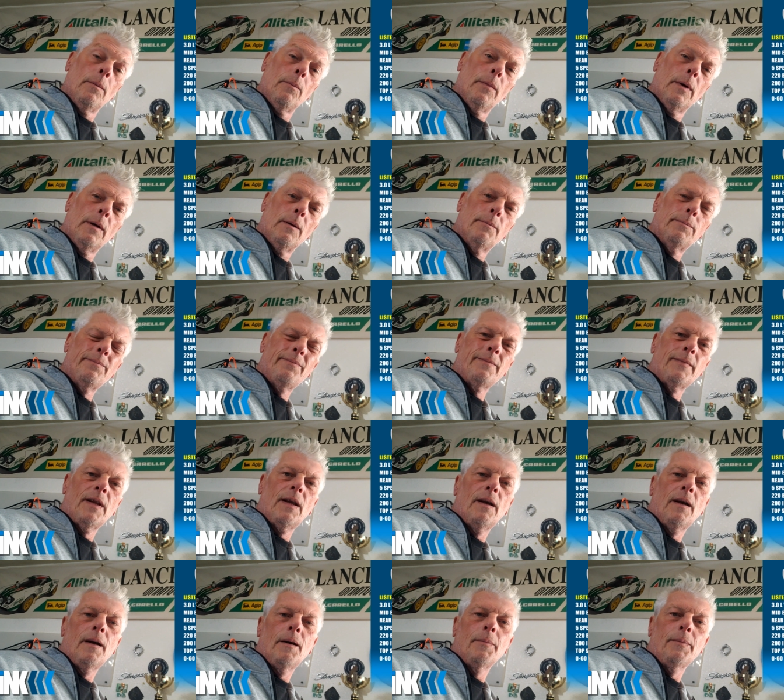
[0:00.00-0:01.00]
Well,
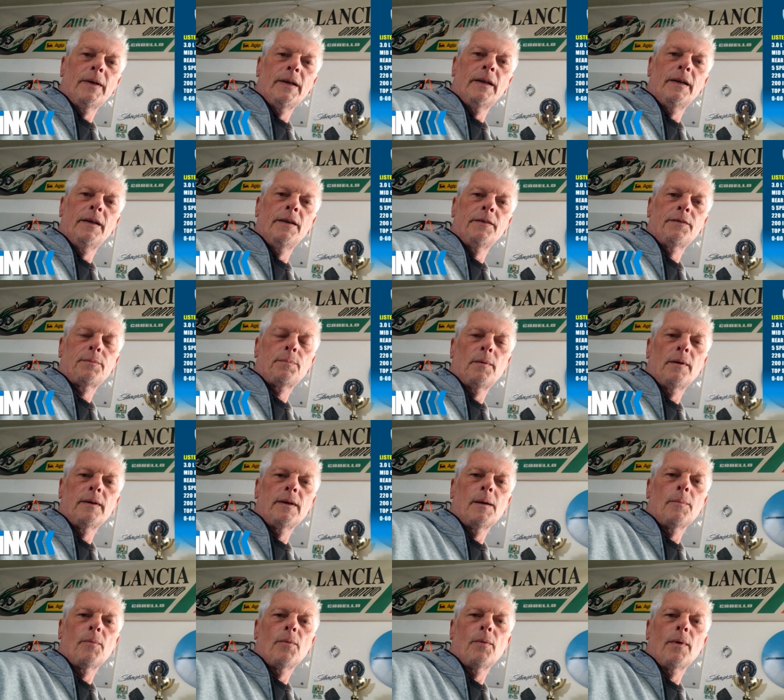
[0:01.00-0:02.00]
I mean, it is my
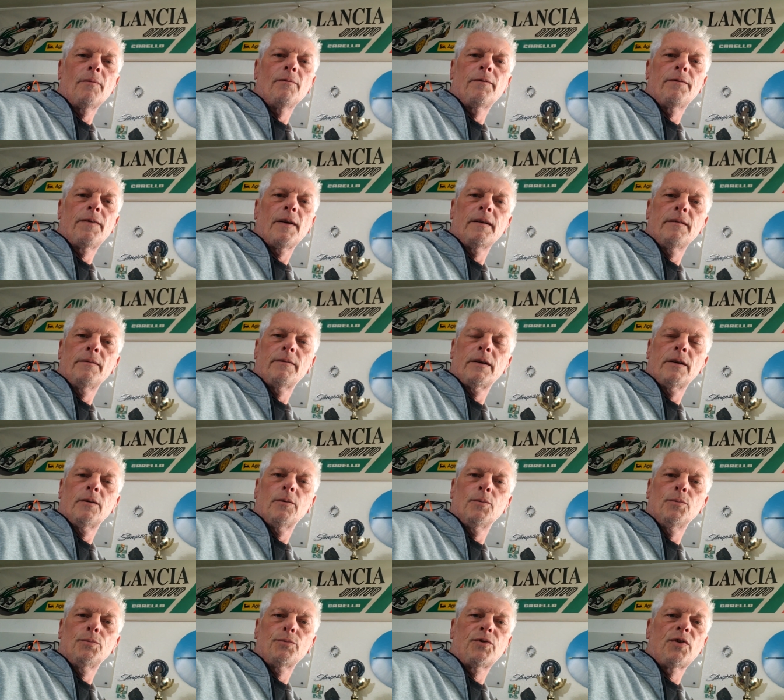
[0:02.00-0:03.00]
number one favourite
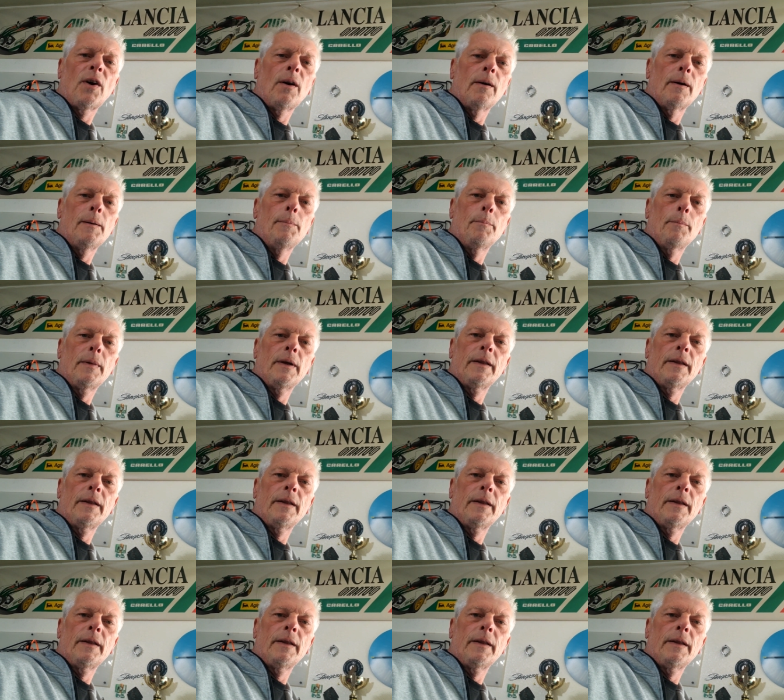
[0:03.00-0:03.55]
all time,